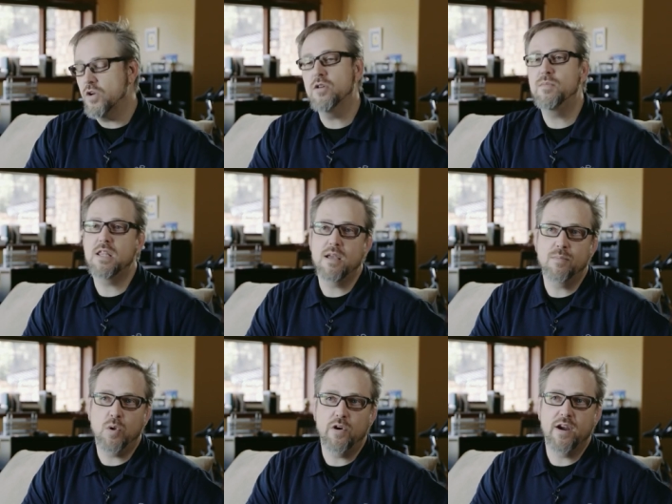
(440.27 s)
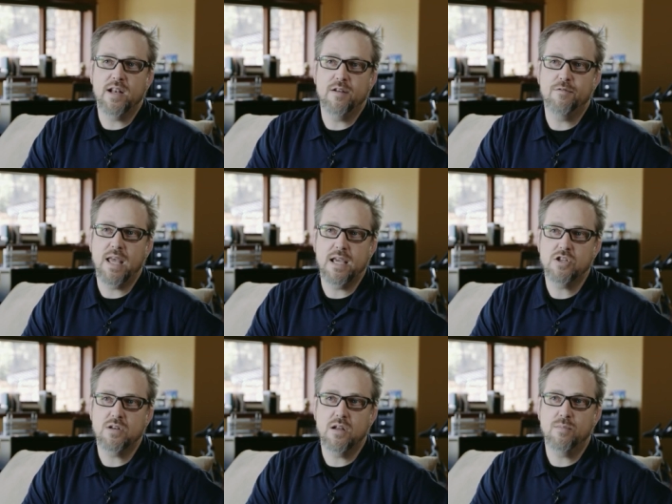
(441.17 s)
could be the employer
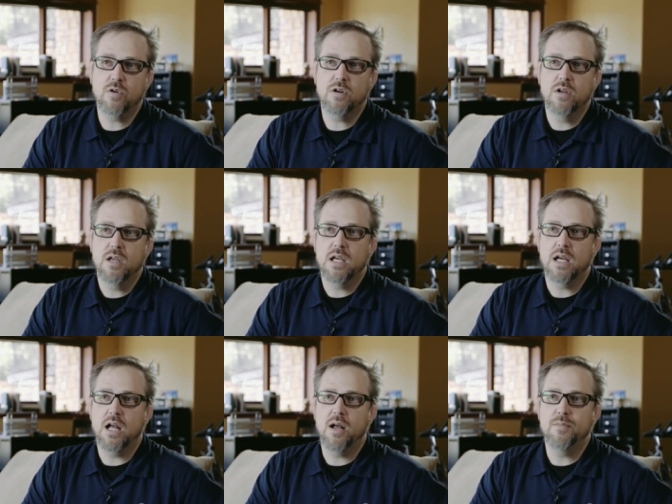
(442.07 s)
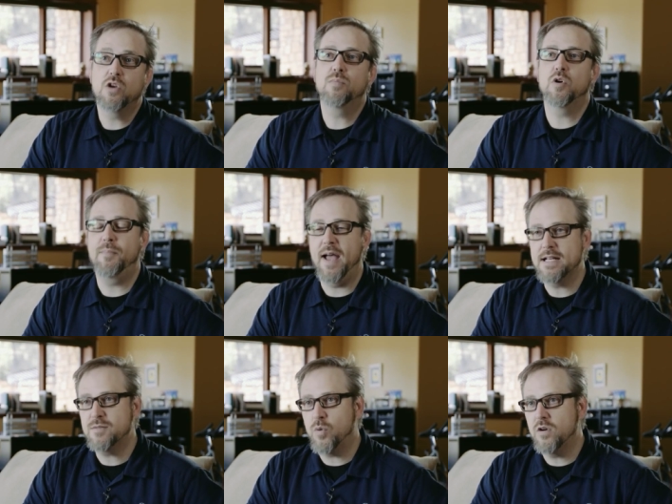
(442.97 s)
identification number. You can put a
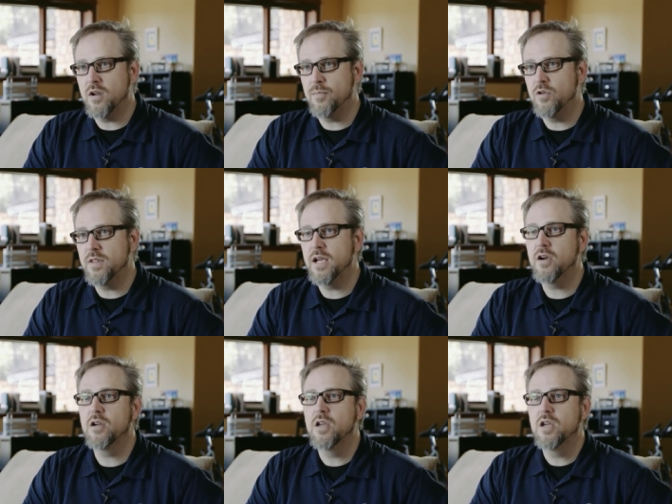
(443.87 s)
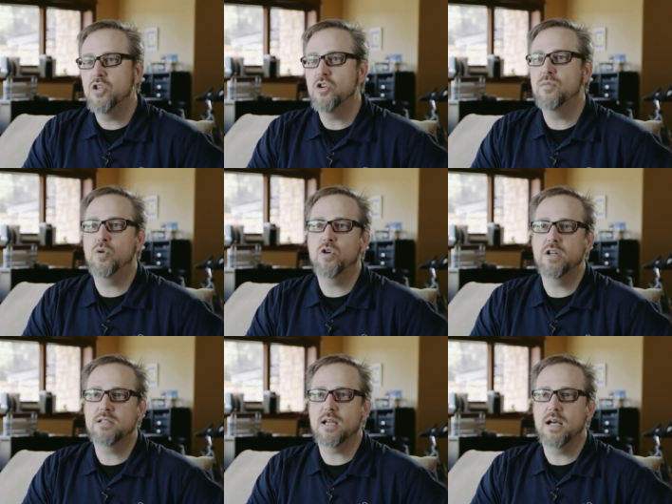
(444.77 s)
passport number in there. You can put